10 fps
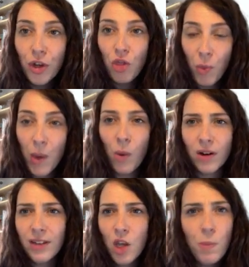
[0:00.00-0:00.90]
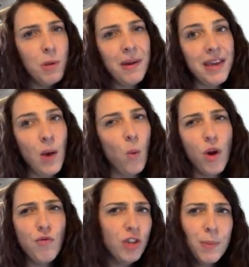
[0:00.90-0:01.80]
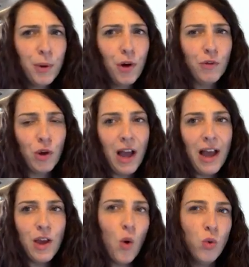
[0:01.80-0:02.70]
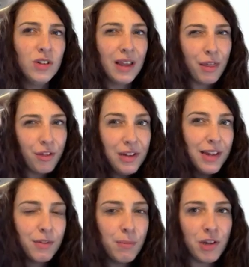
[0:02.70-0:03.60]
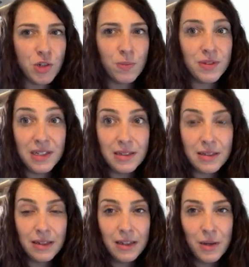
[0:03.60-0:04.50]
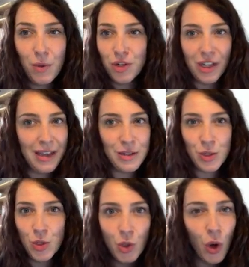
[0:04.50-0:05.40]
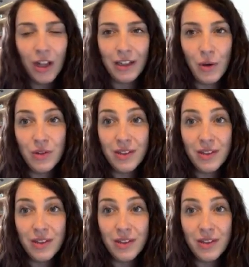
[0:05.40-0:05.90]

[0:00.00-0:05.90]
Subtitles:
the way it worked out, but you might get one really powerful guy holding like 3 different bishop seats, which again is not allowed.